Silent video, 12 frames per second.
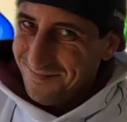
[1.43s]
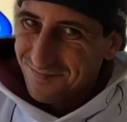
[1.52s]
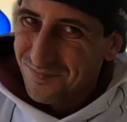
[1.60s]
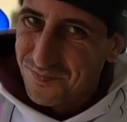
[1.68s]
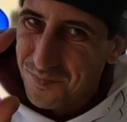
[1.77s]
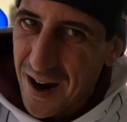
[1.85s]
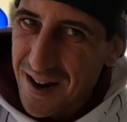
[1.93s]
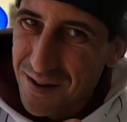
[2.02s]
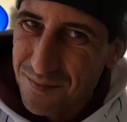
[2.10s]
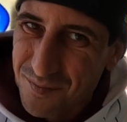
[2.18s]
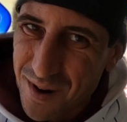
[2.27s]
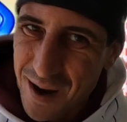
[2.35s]

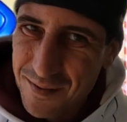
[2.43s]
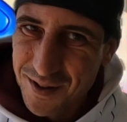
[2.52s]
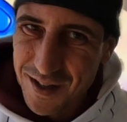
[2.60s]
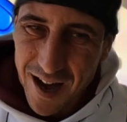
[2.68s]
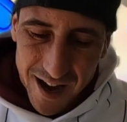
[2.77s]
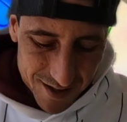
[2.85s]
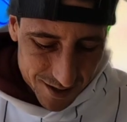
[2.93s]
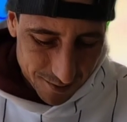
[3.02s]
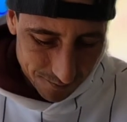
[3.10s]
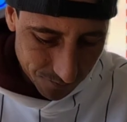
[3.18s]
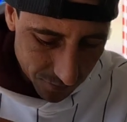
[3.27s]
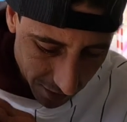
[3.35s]
Bam, peeps. Guys,
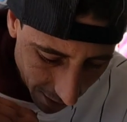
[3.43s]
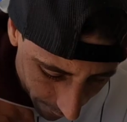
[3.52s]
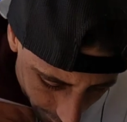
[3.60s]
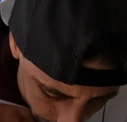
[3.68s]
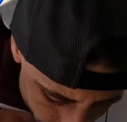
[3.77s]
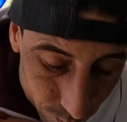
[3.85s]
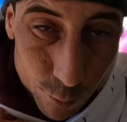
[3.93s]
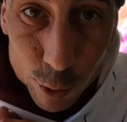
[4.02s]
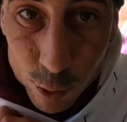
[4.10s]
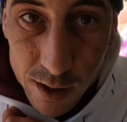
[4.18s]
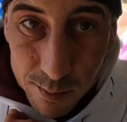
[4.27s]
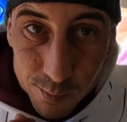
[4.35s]
time for some
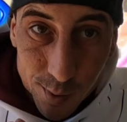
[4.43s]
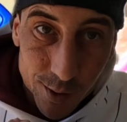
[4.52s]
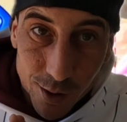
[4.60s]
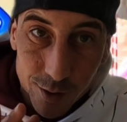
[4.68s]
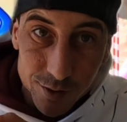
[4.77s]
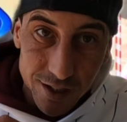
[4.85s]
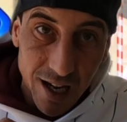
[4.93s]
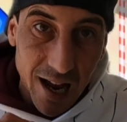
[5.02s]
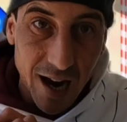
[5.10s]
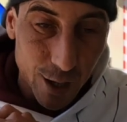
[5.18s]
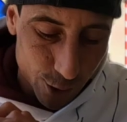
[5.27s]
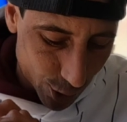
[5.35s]
sweet Bonanza
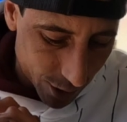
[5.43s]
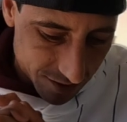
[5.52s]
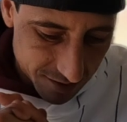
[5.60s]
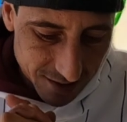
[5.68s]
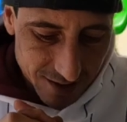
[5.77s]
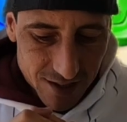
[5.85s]
action.